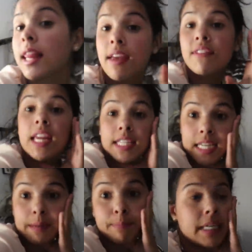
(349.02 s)

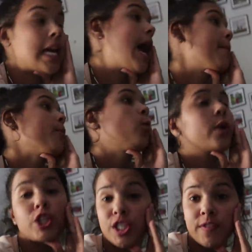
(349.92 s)
11:18 p.m.
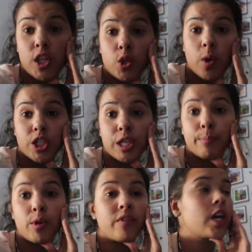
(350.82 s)
We just finished watching a
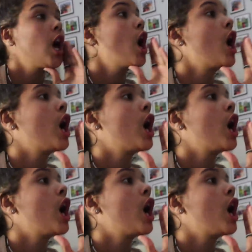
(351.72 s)
movie.